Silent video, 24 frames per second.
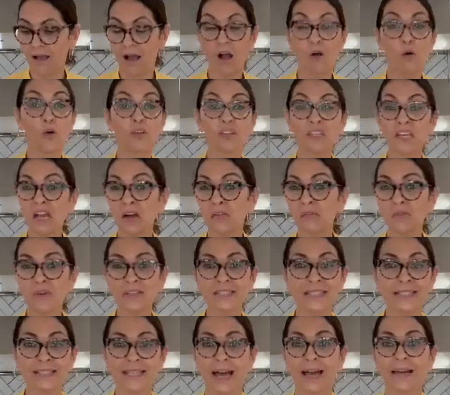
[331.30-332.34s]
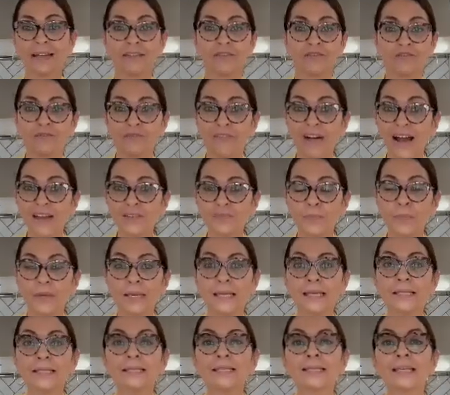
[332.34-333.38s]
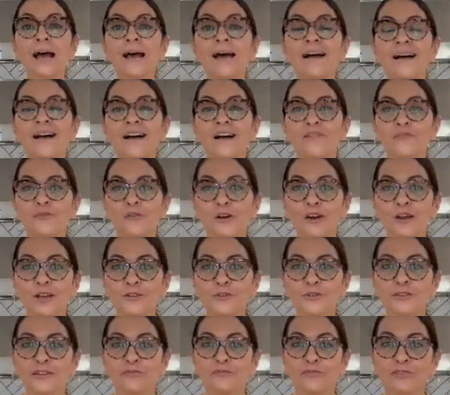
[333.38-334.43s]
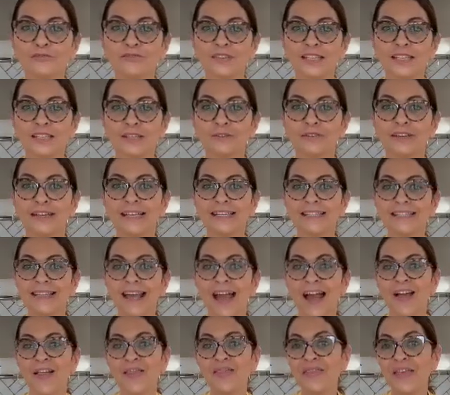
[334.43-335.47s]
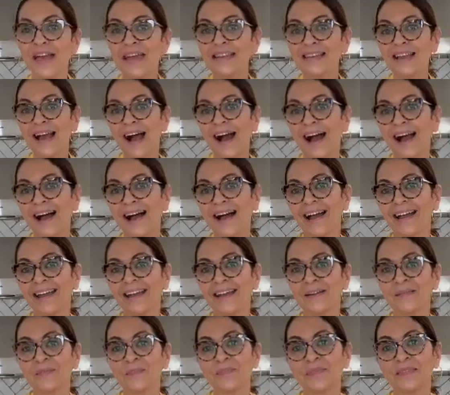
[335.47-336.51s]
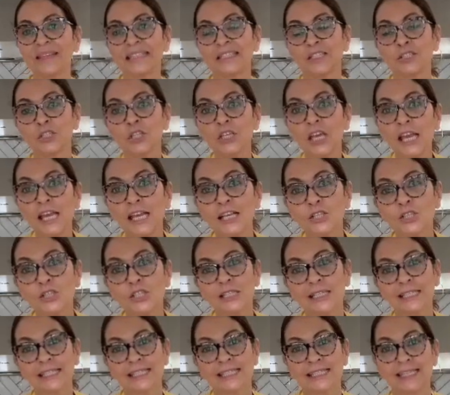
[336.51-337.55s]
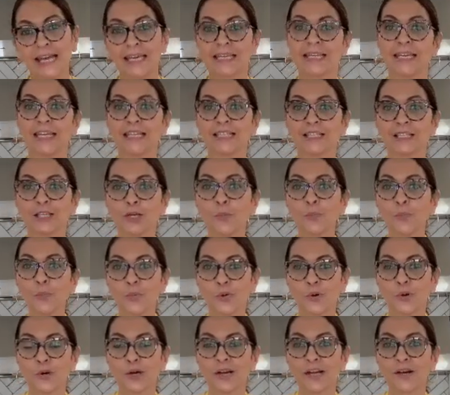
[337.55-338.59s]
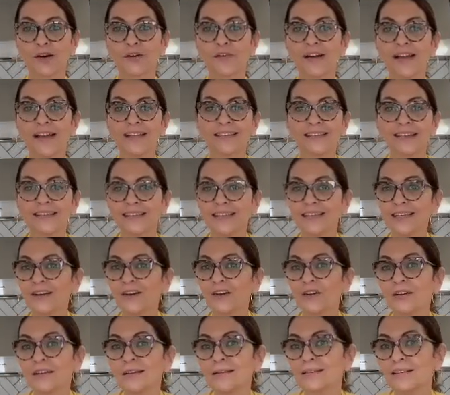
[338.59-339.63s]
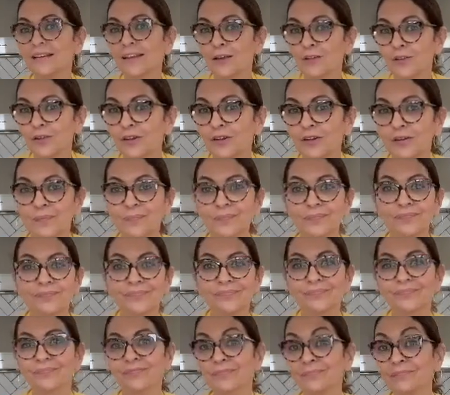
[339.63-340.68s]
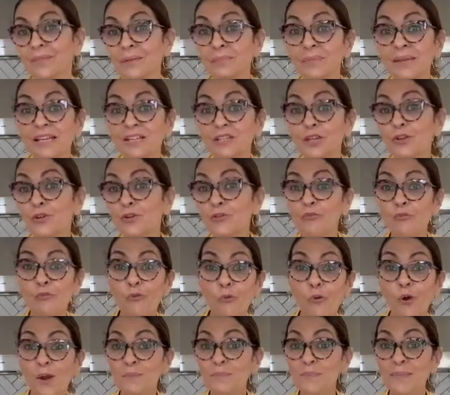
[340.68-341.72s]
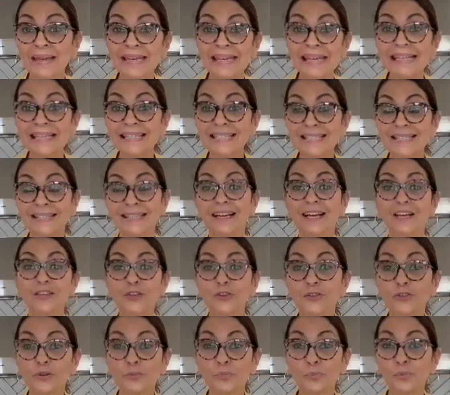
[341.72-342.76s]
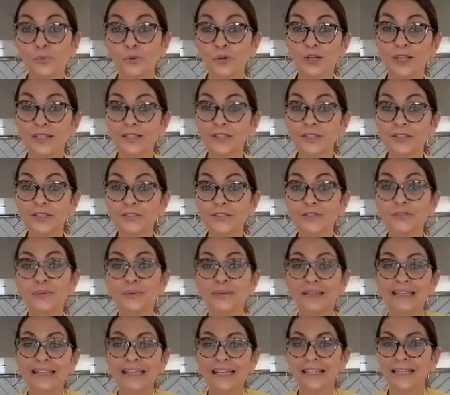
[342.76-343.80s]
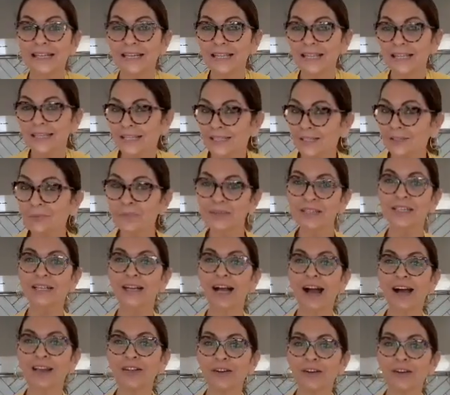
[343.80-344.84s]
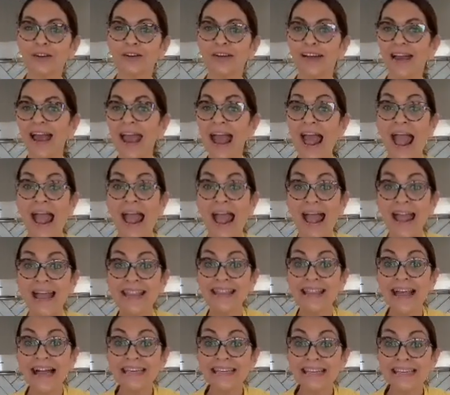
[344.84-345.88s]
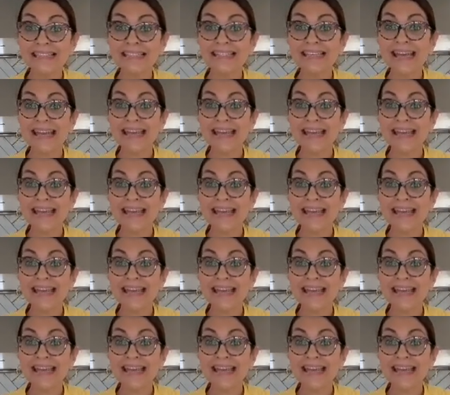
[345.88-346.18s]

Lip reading: only on one side. 5 minutes, 450 degrees. Then I change the setting to broil, and then I cook it maybe another 4 minutes under the broiler so it can get a little bit of color, and that is